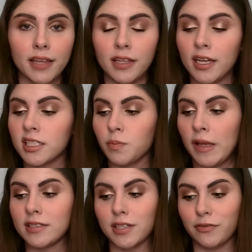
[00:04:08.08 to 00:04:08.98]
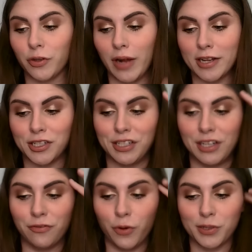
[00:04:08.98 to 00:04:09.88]
in the expensive direction,
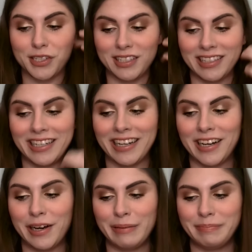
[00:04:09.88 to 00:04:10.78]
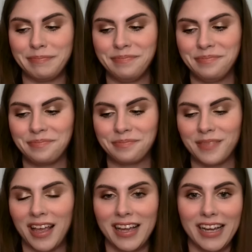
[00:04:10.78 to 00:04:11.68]
unfortunately, um,
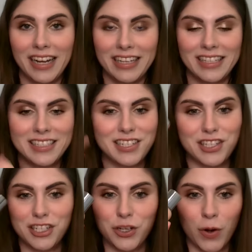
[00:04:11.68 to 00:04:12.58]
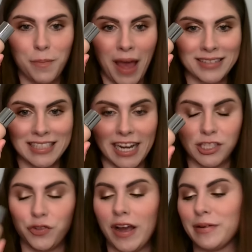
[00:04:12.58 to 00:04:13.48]
this is the Dior
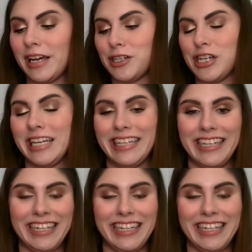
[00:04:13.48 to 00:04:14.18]
Backstage Foundation.